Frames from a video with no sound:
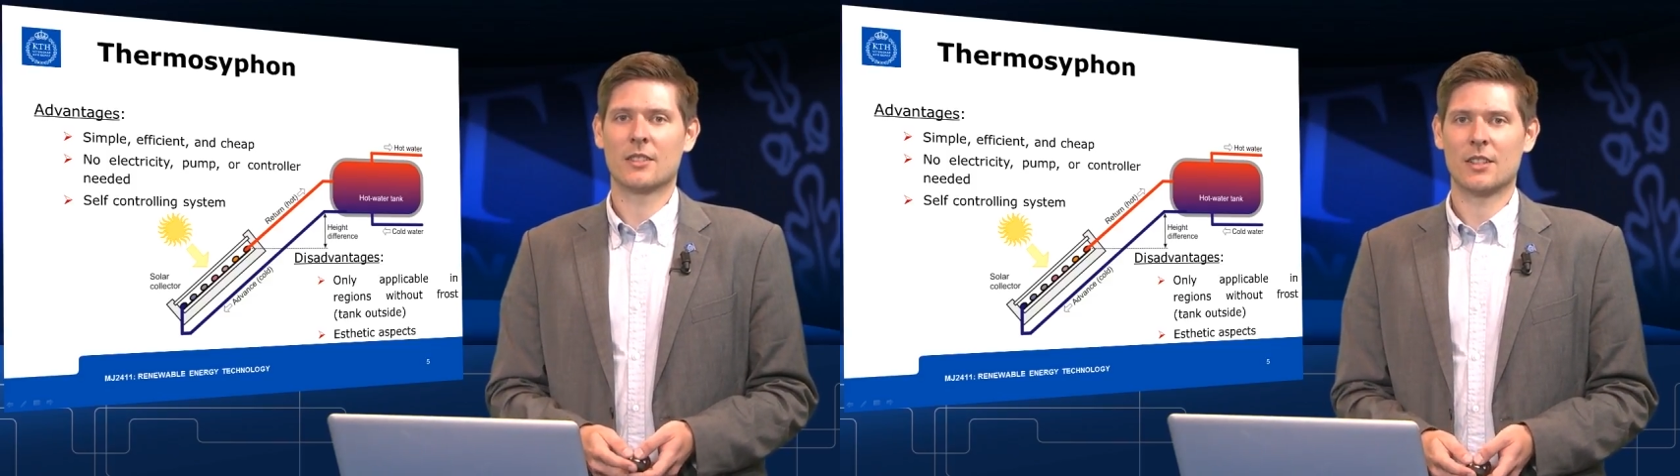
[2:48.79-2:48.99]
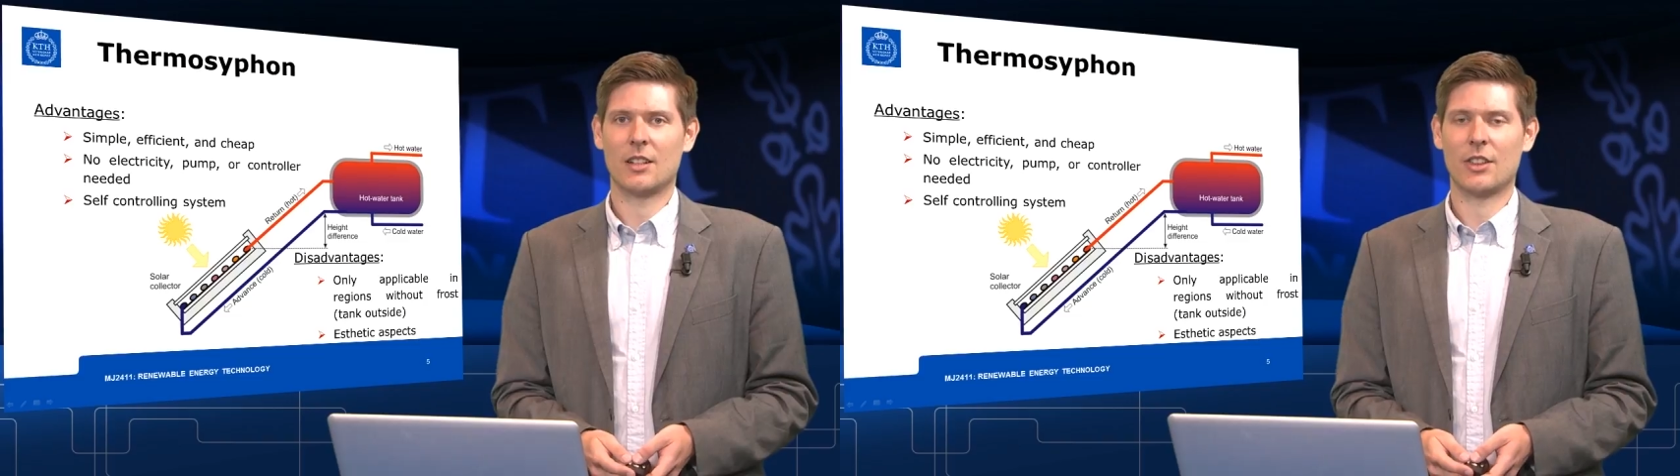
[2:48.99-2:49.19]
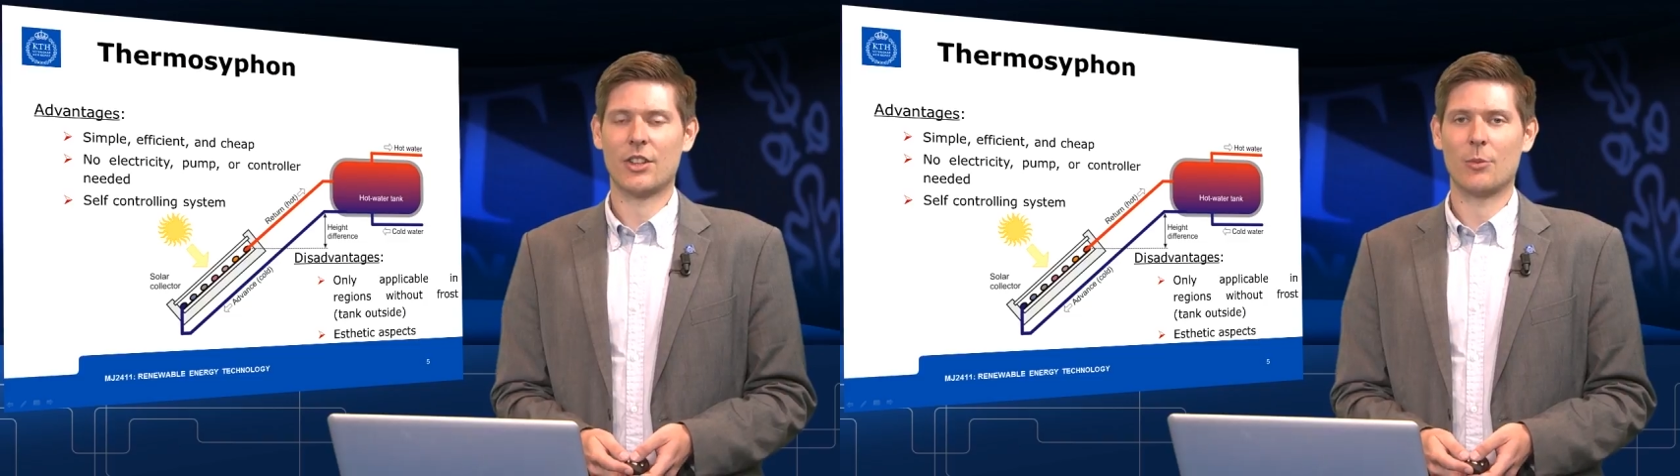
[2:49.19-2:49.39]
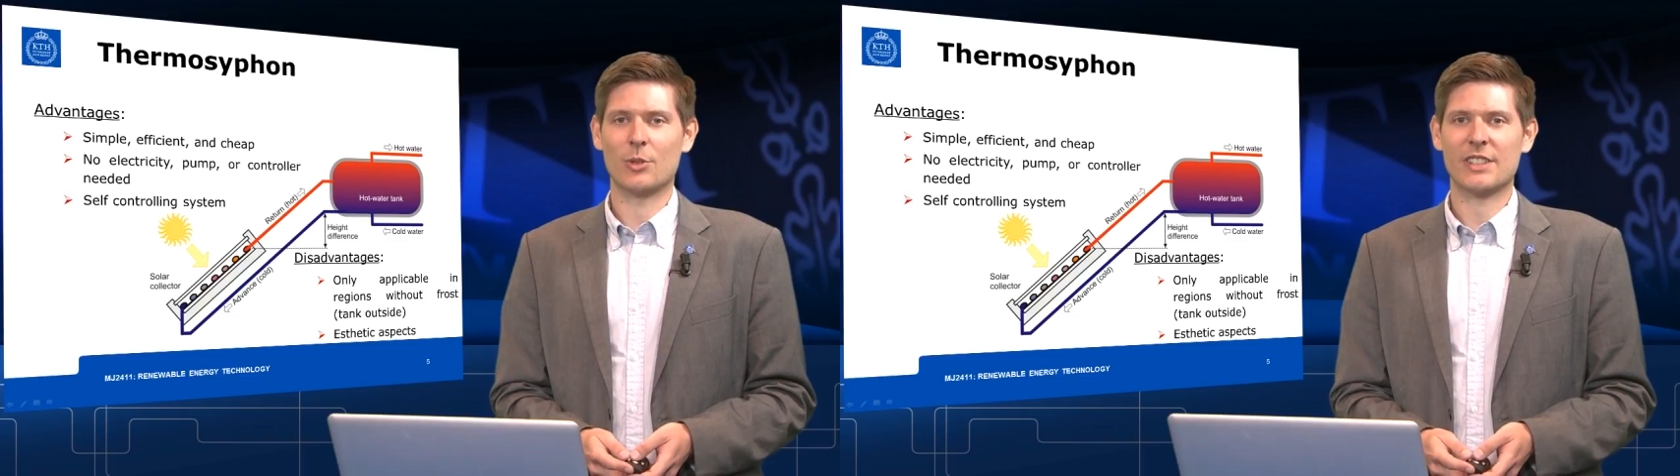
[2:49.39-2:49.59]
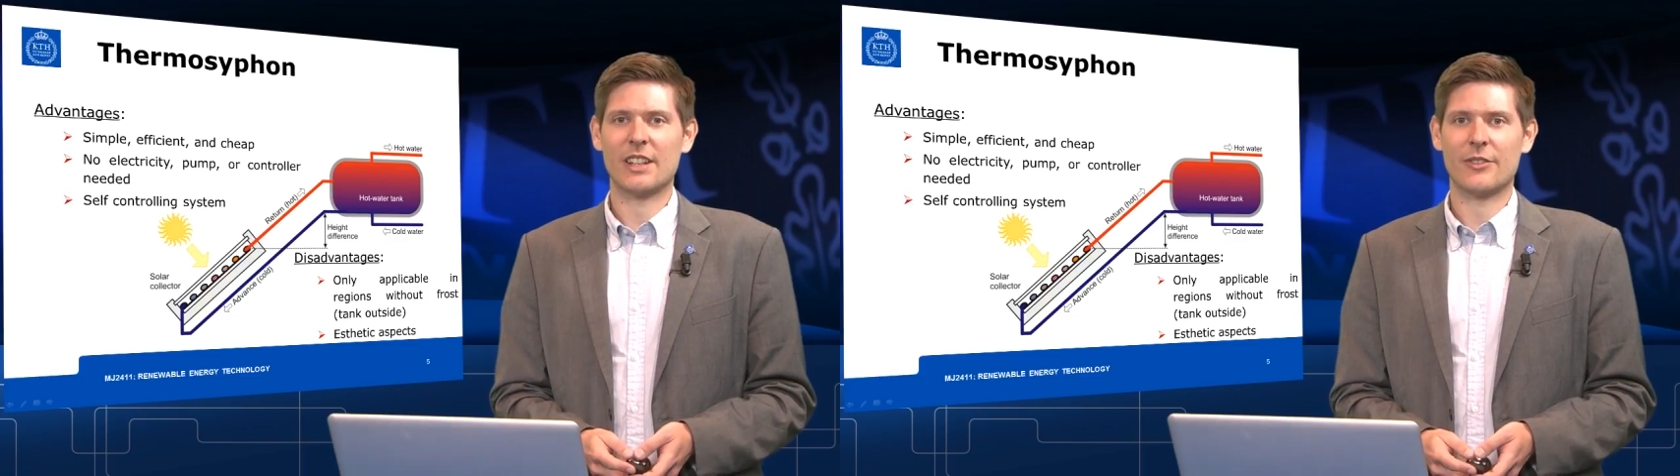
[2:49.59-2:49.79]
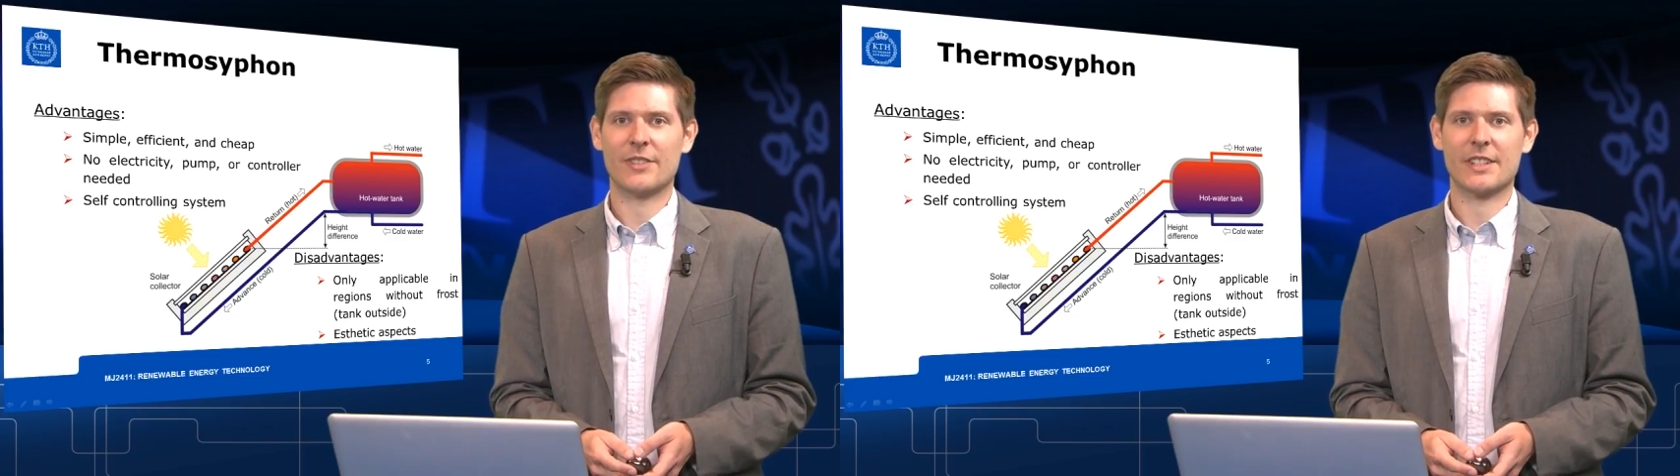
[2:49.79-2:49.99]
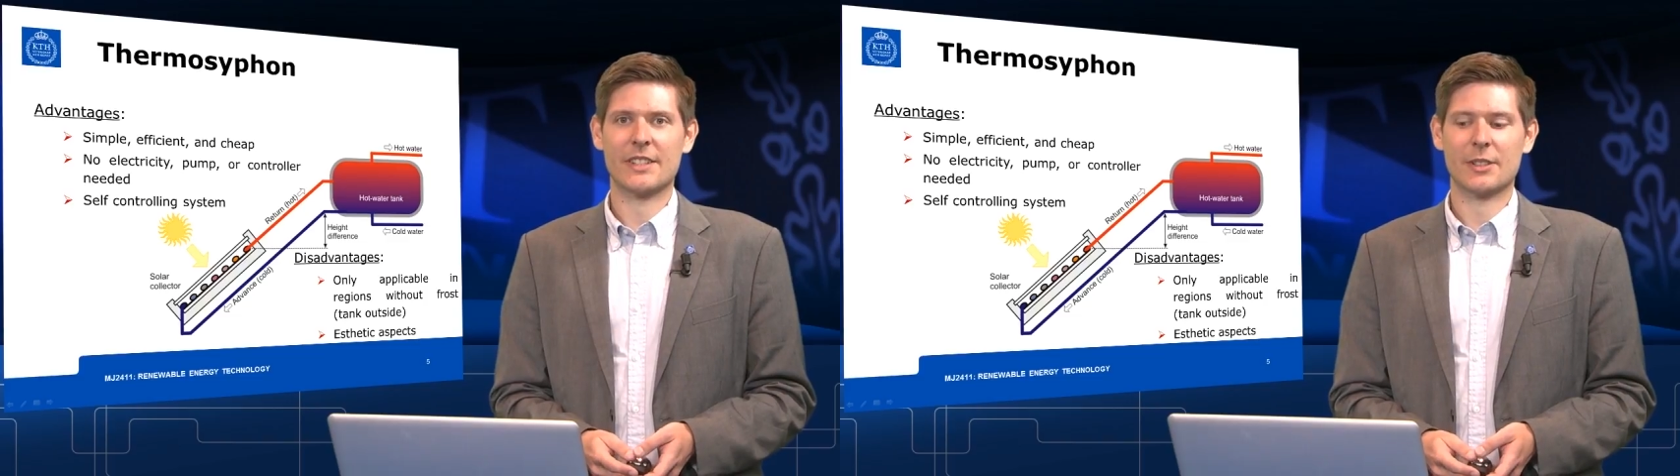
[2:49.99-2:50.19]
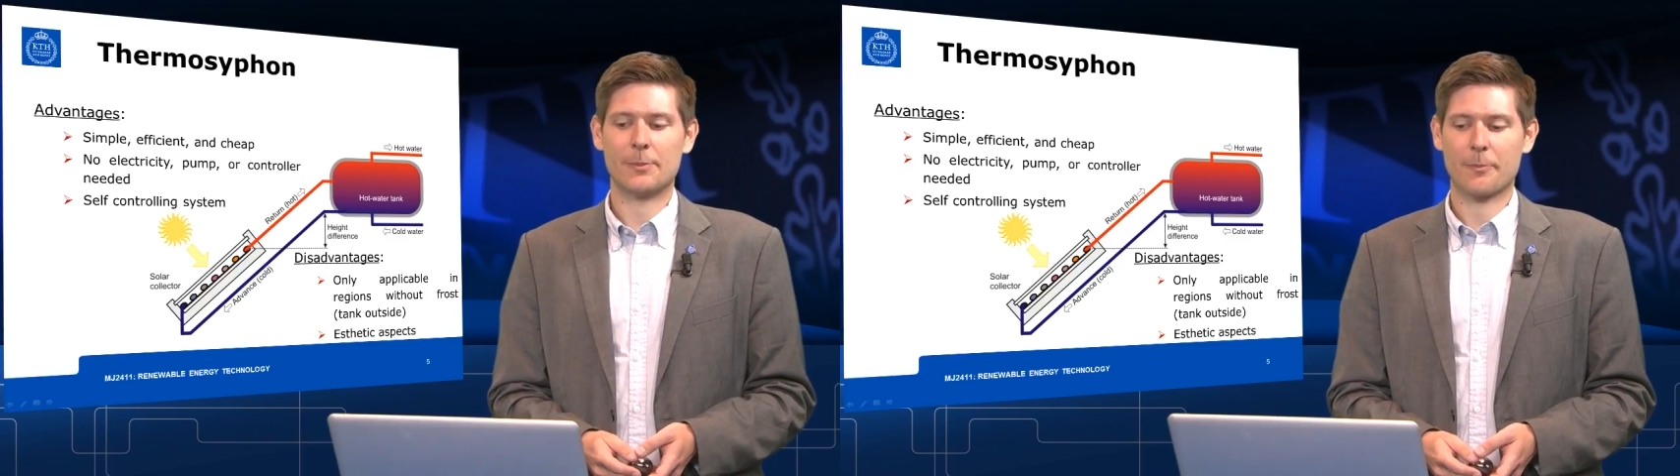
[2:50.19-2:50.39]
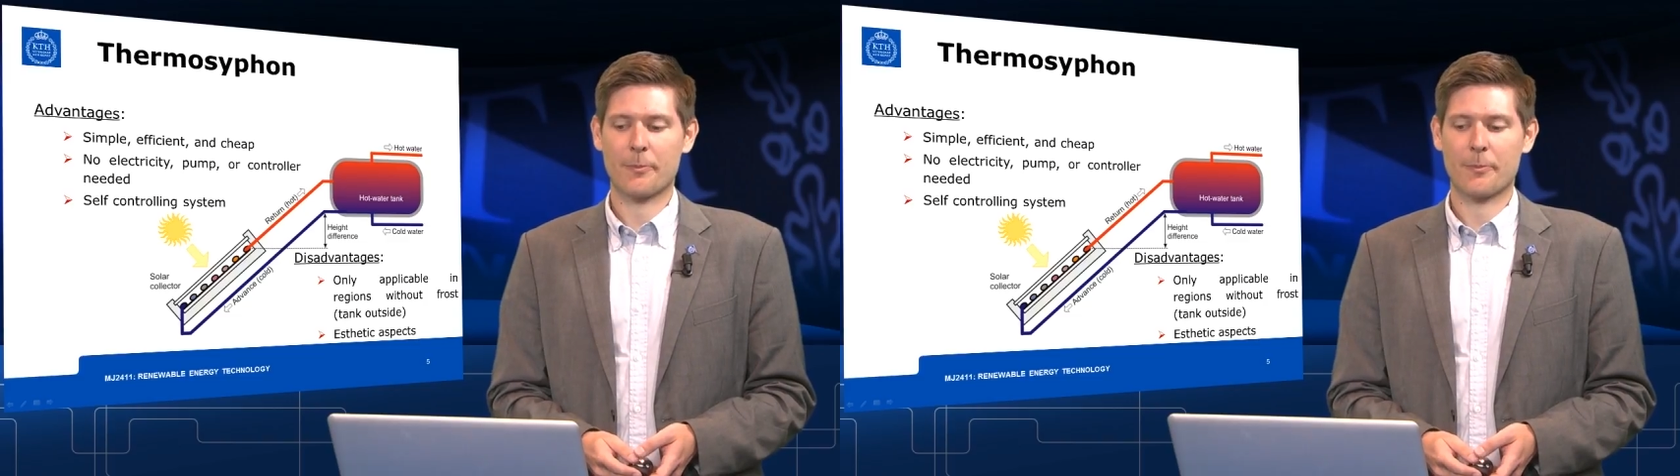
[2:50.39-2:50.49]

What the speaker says: a Thermosyphon system.